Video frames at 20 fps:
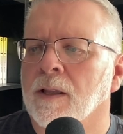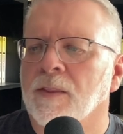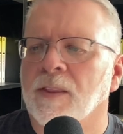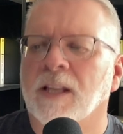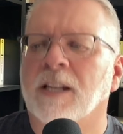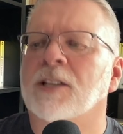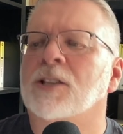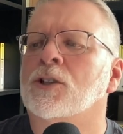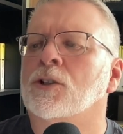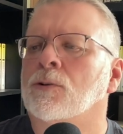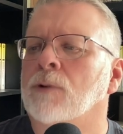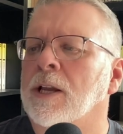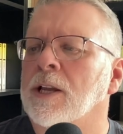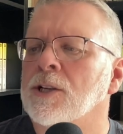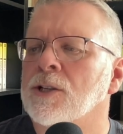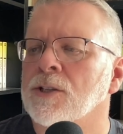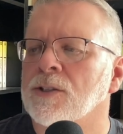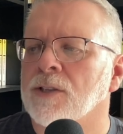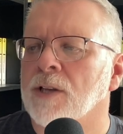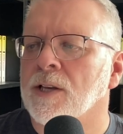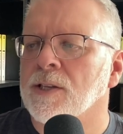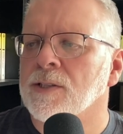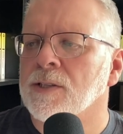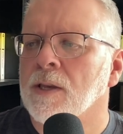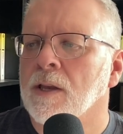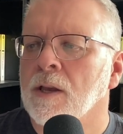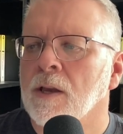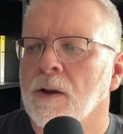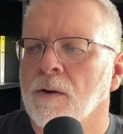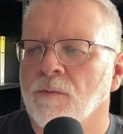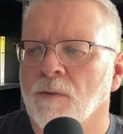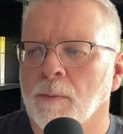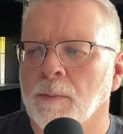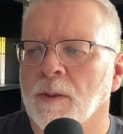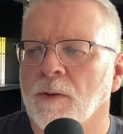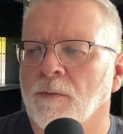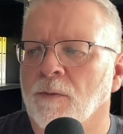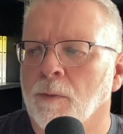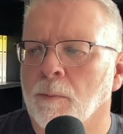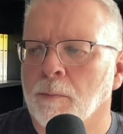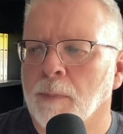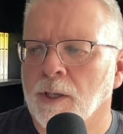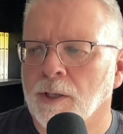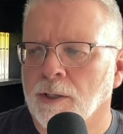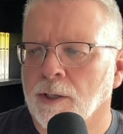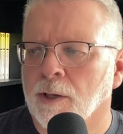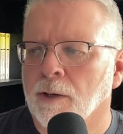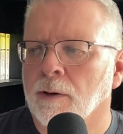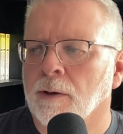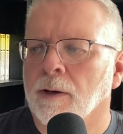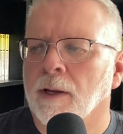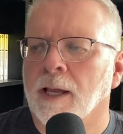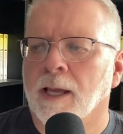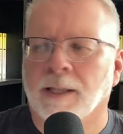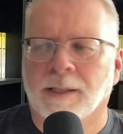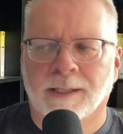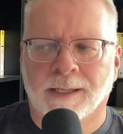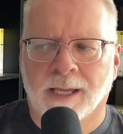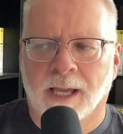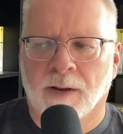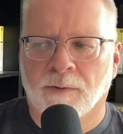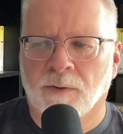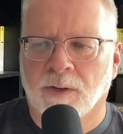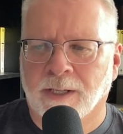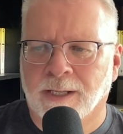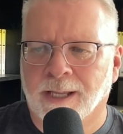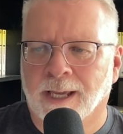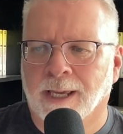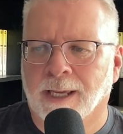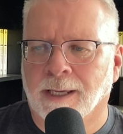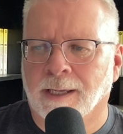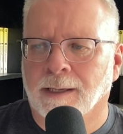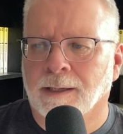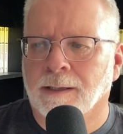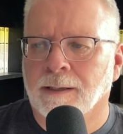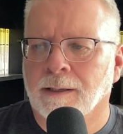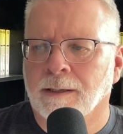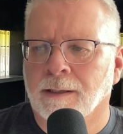that estranges us from the familiar and the everyday.